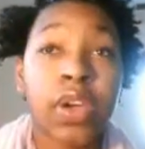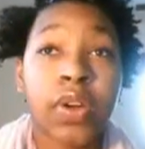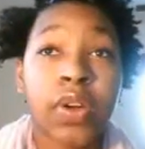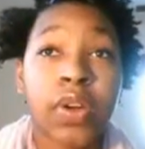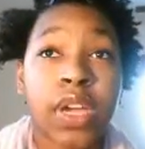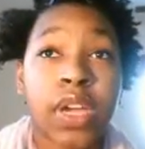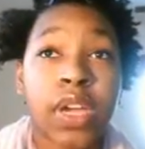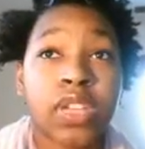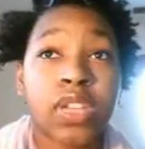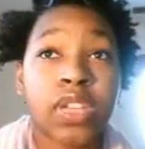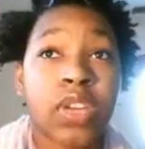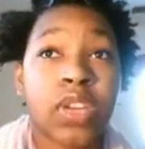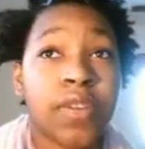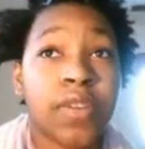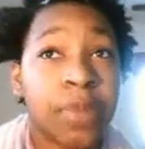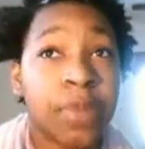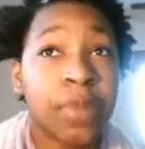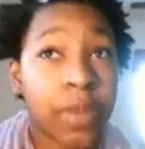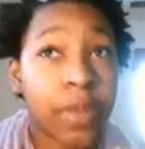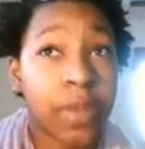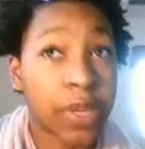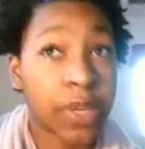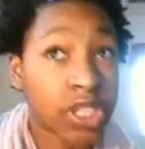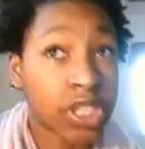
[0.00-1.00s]
Okay, so I've
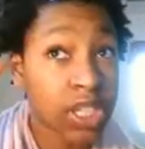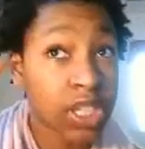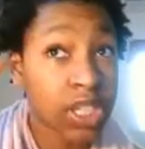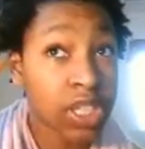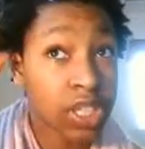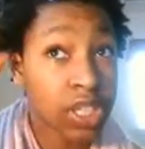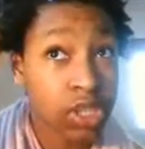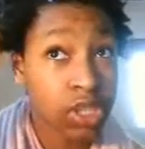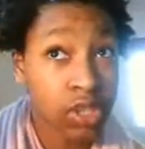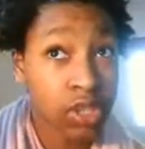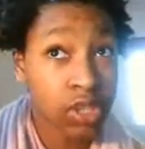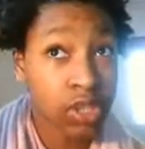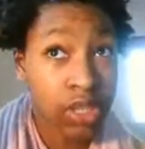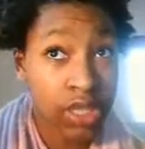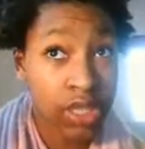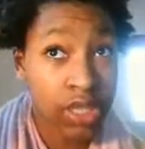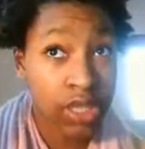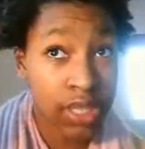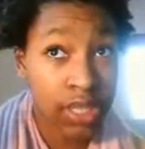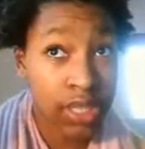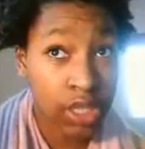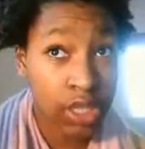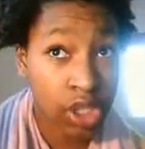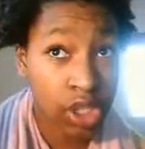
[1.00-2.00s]
put a bunch of conditioner in this
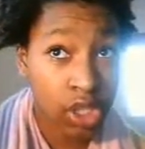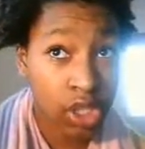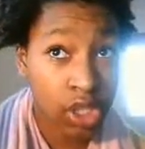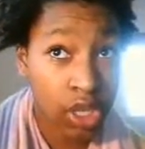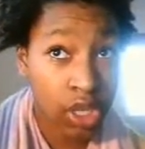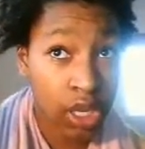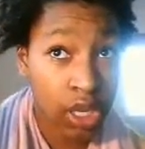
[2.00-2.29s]
section,